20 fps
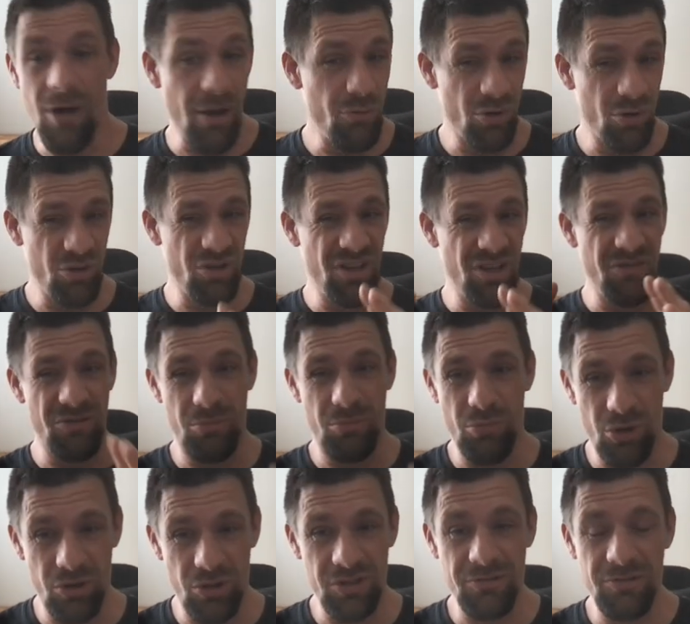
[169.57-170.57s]
would you even
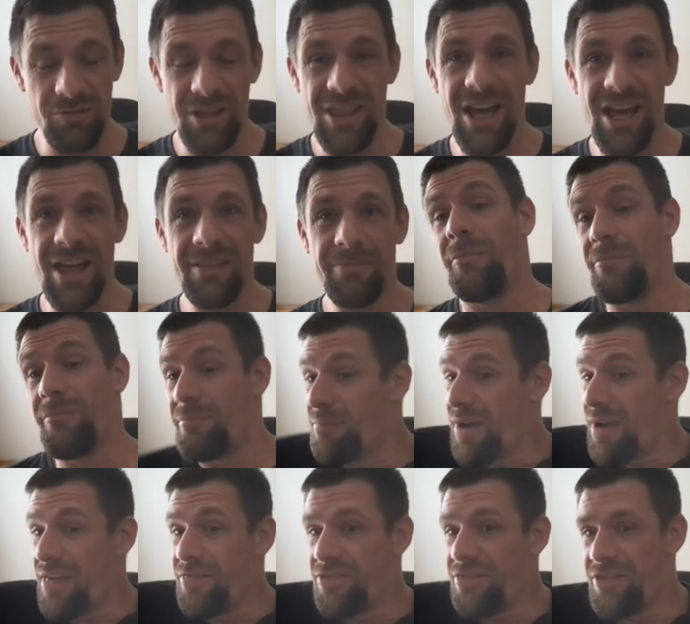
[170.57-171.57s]
bother with that?
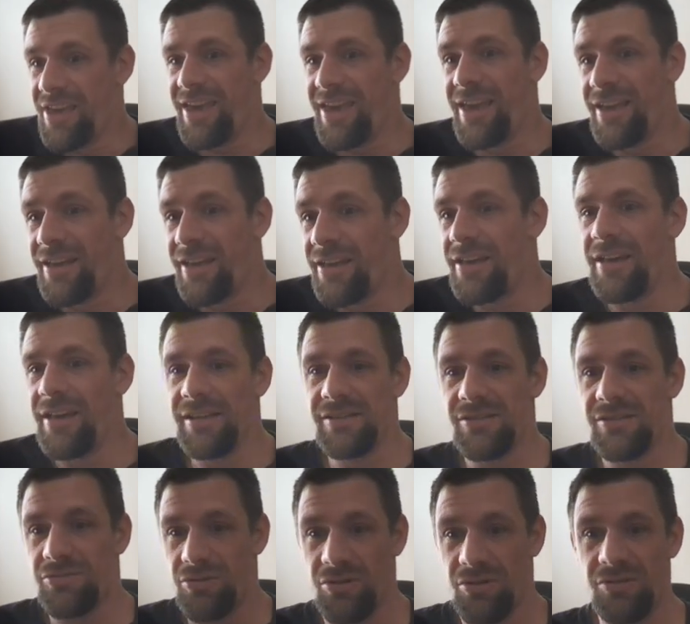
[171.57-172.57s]
Main thing is
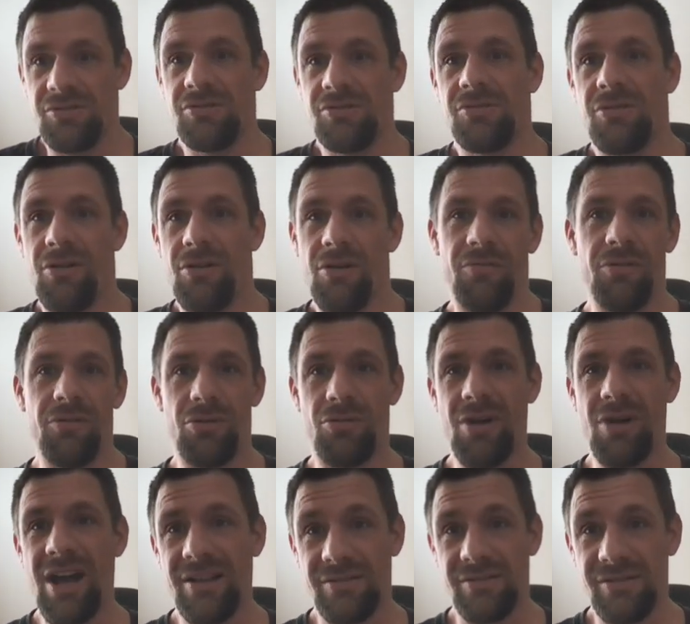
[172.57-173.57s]
cost of your
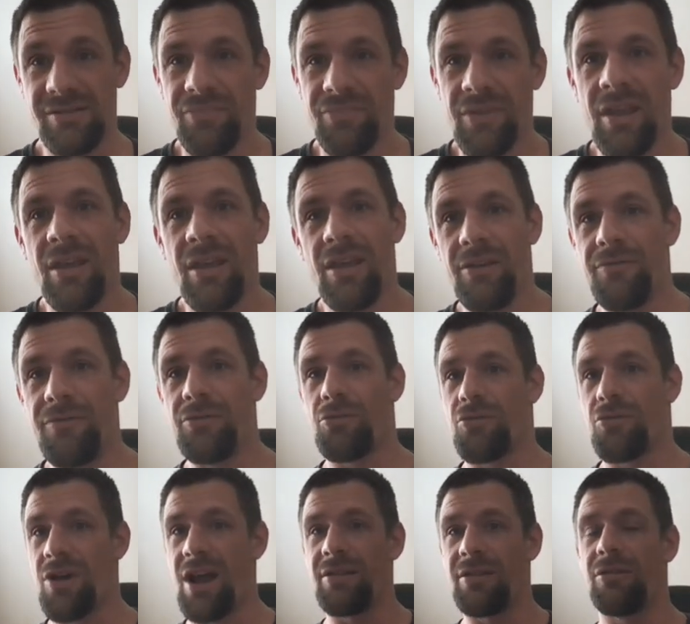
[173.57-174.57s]
runs. If you
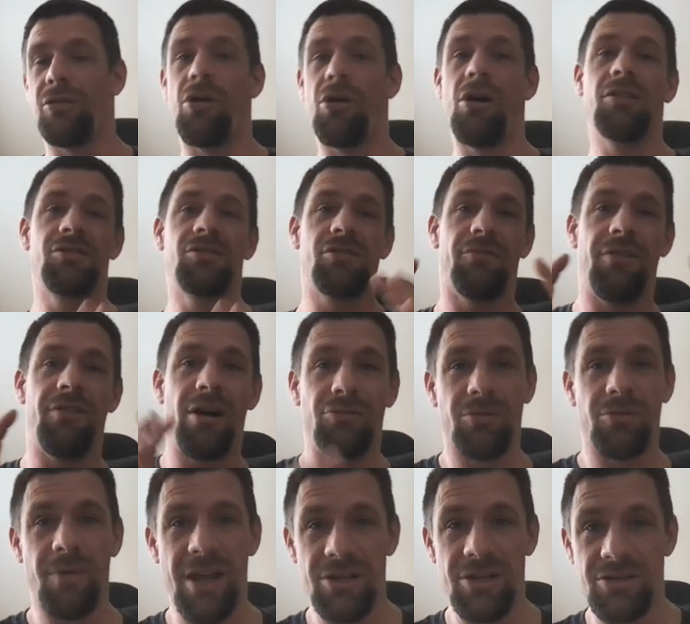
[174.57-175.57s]
run lots of
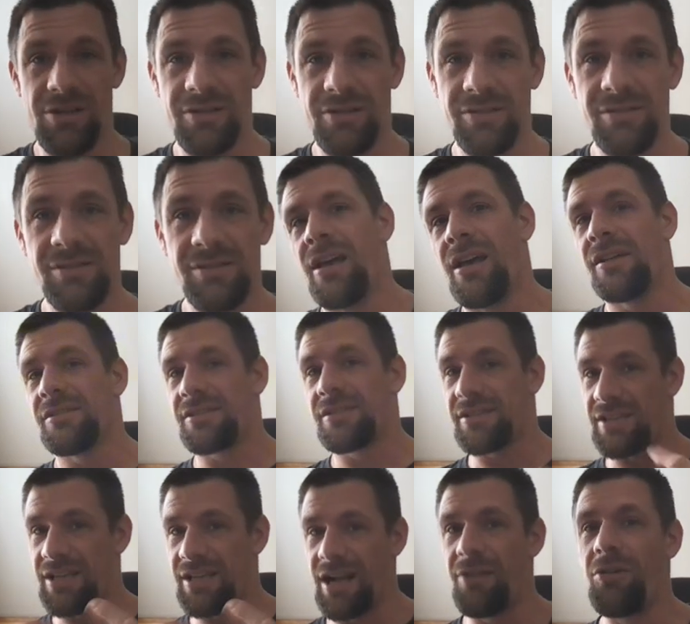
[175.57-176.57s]
automations,
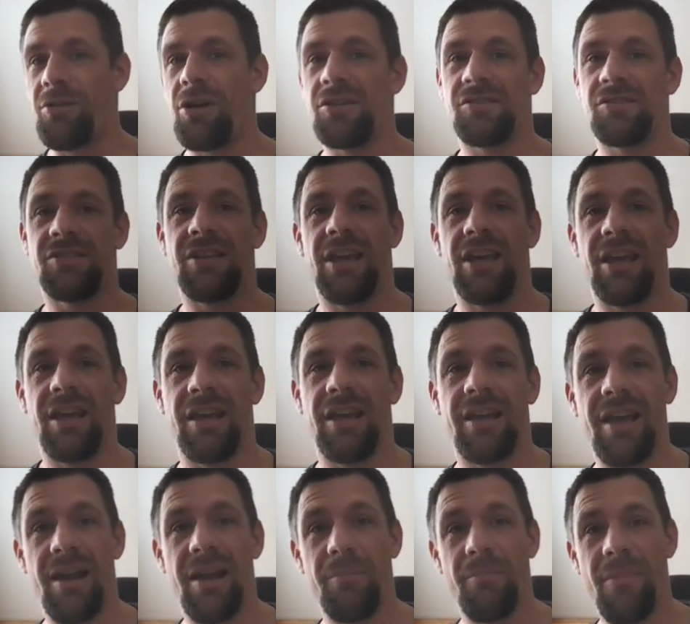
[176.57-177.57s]
self-hosting
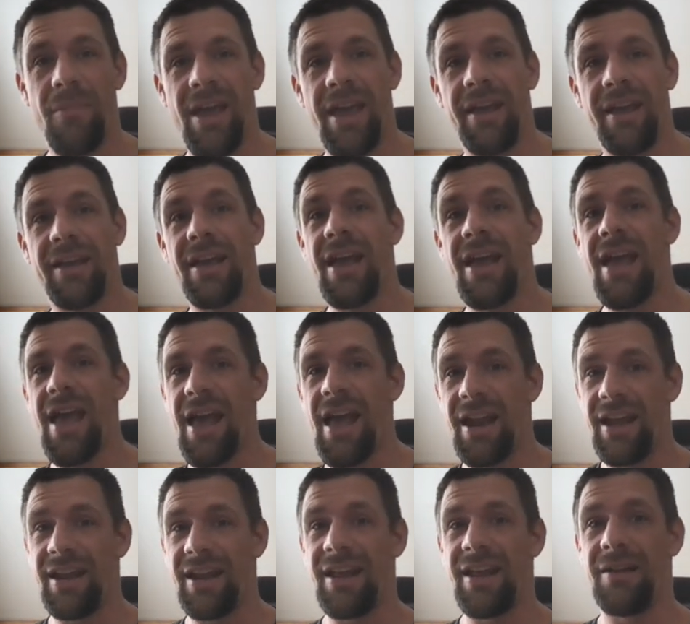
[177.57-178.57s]
can make
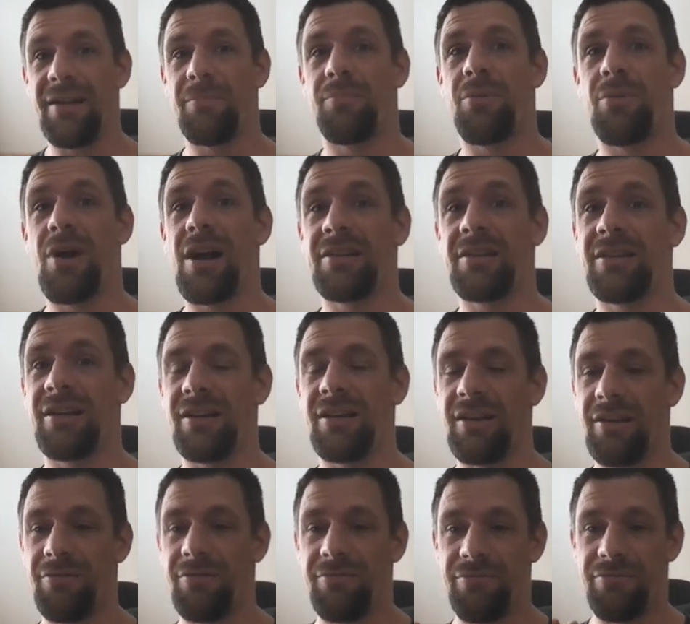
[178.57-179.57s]
N8N
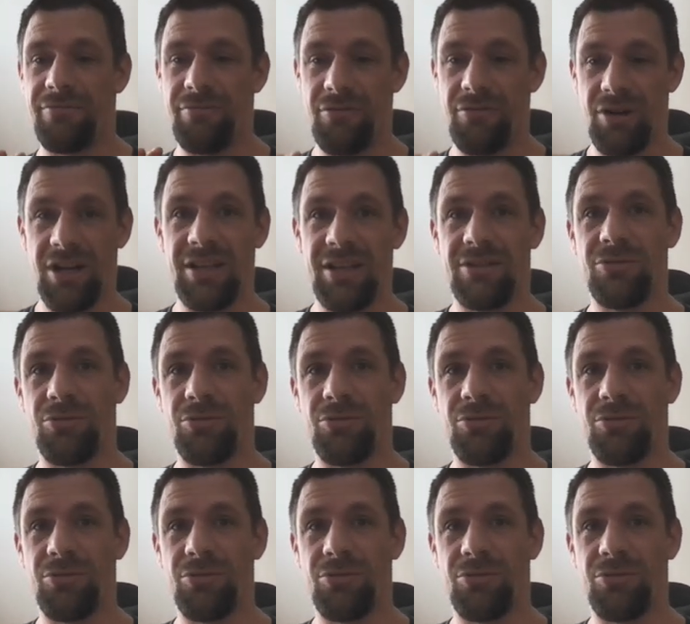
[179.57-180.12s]
practically free to